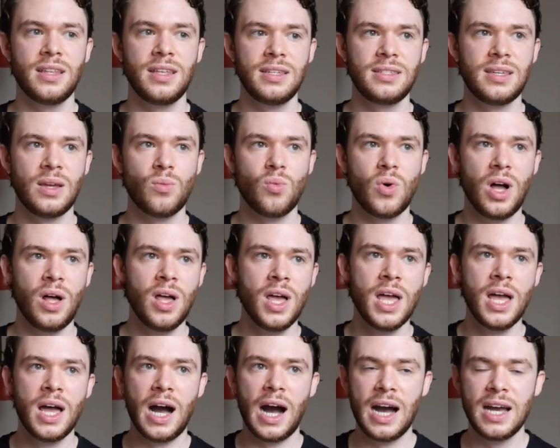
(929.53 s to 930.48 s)
They said, well,
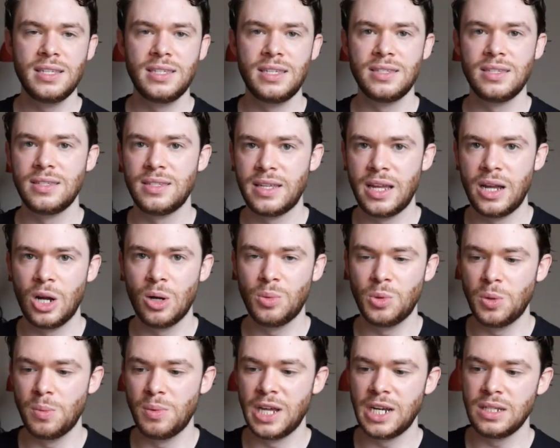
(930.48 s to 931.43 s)
ISIS is
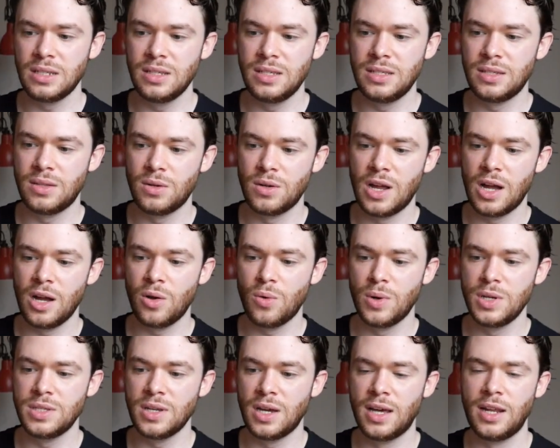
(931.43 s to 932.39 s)
terrible, but at least they're not
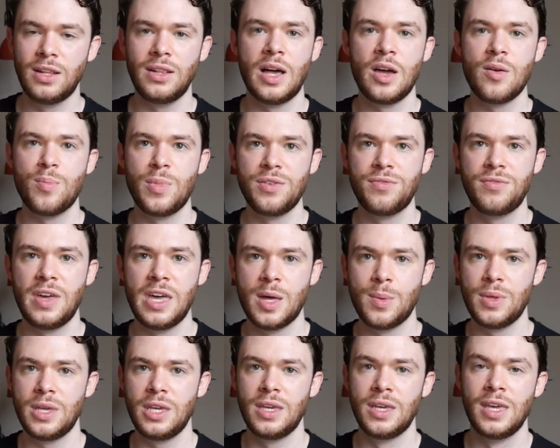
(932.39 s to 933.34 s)
going to unalive my
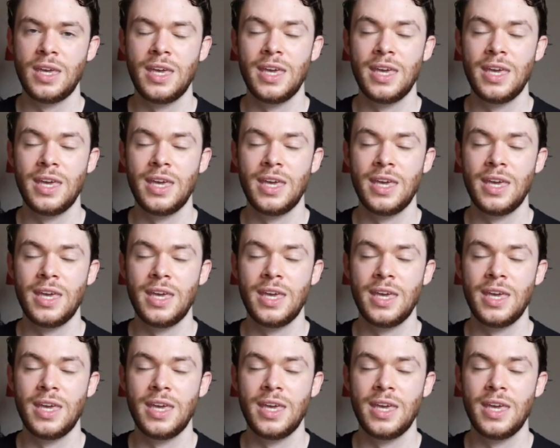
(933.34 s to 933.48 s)
family.